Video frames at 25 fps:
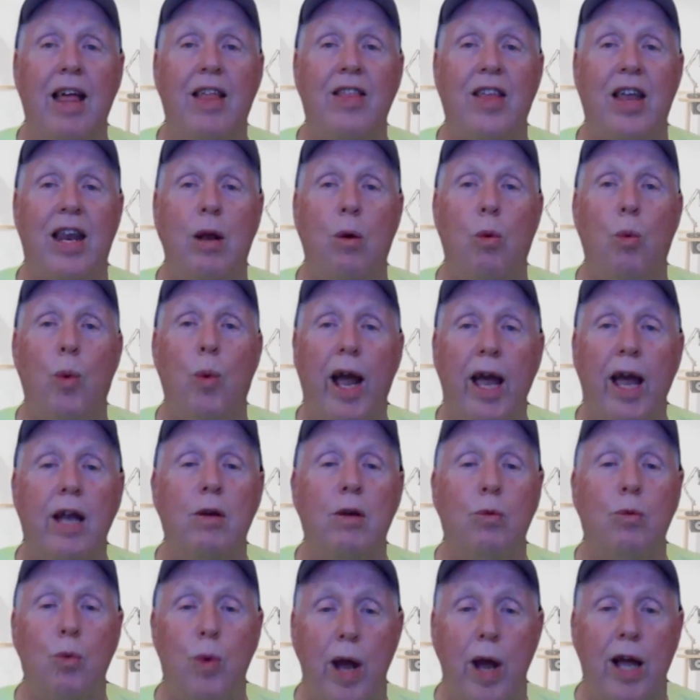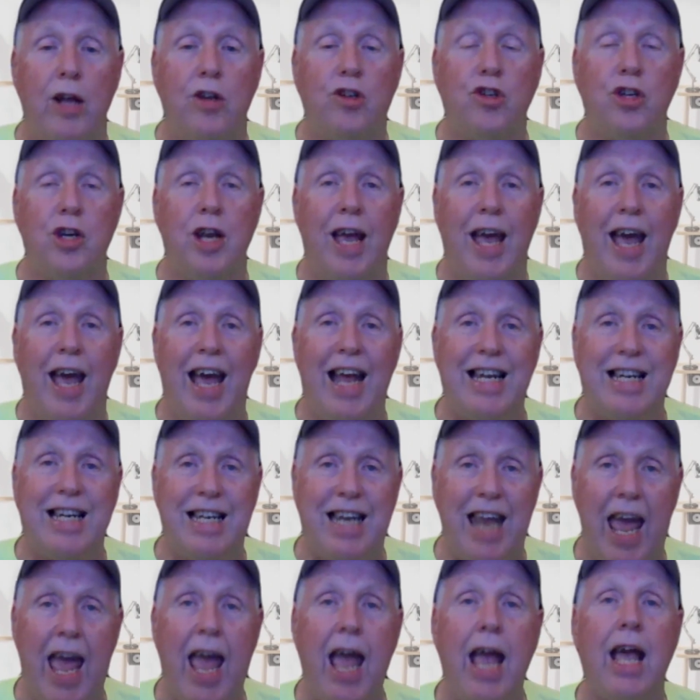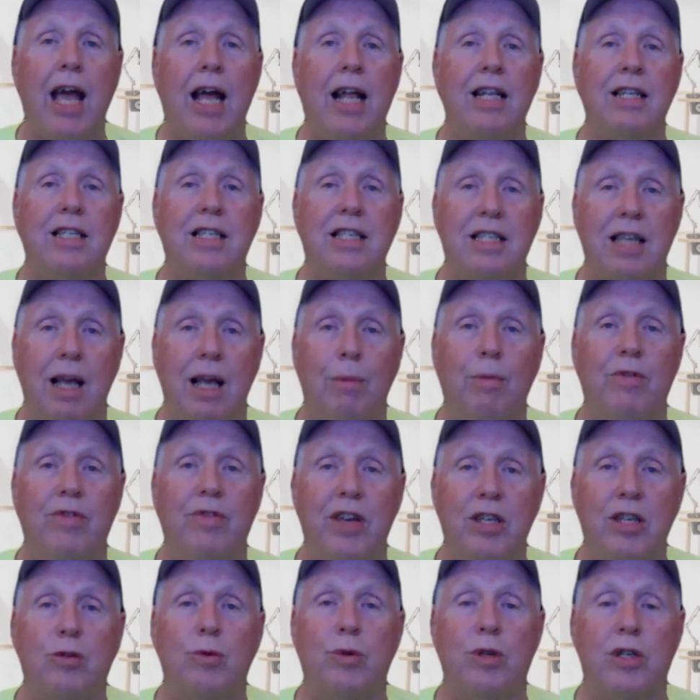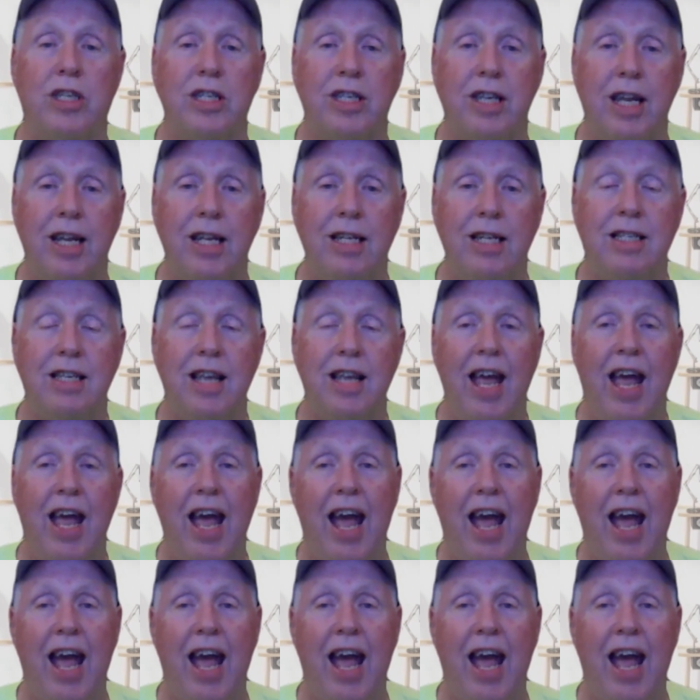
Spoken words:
that a wicked witch had taken some of his receipts